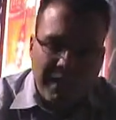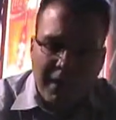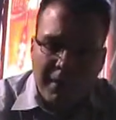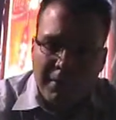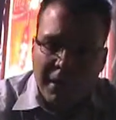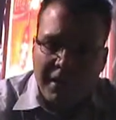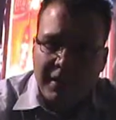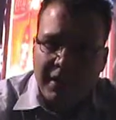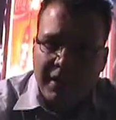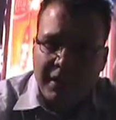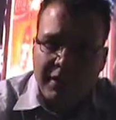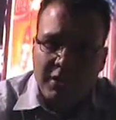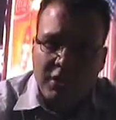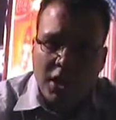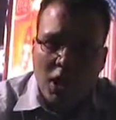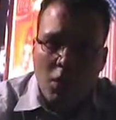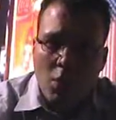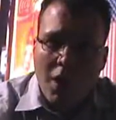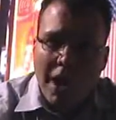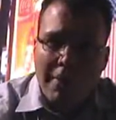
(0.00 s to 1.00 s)
thing about this,
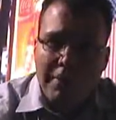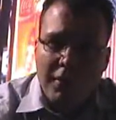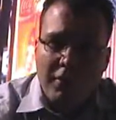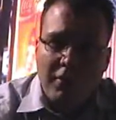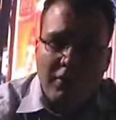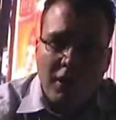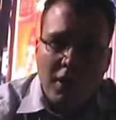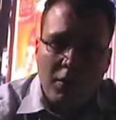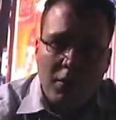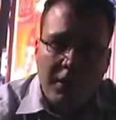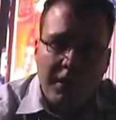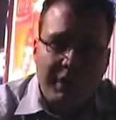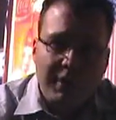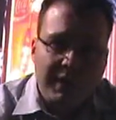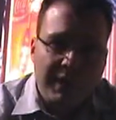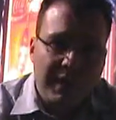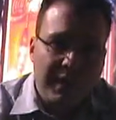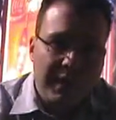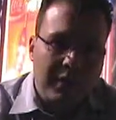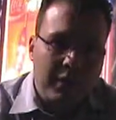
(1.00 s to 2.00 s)
co-op
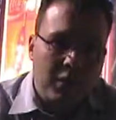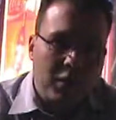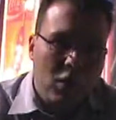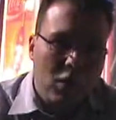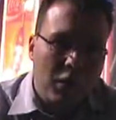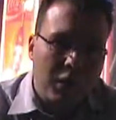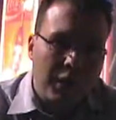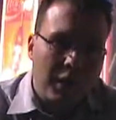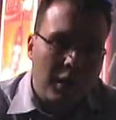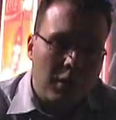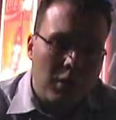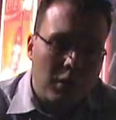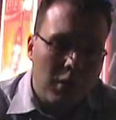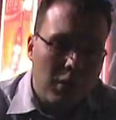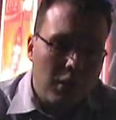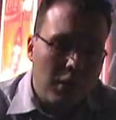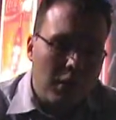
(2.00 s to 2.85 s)
growers in Collio,